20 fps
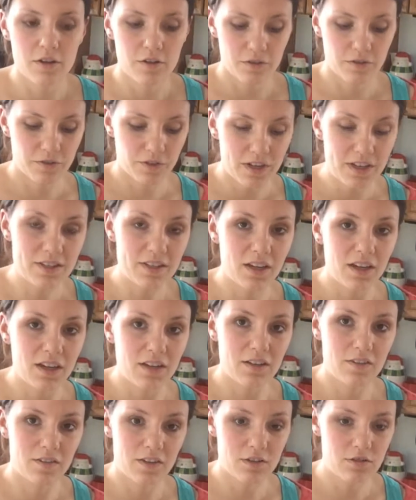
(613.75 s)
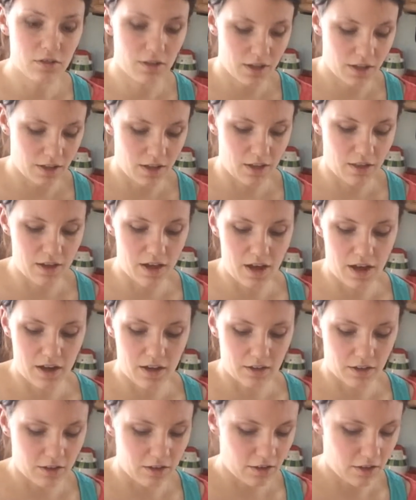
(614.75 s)
Freeze it individually like that
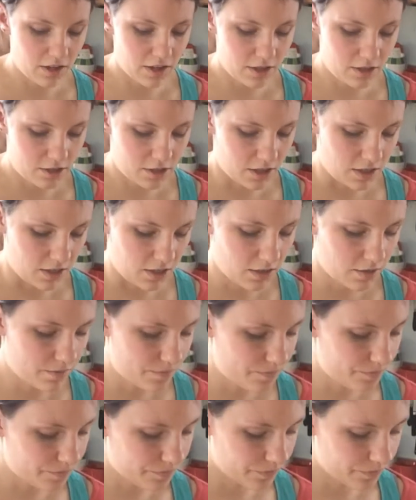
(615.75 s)
on a cookie sheet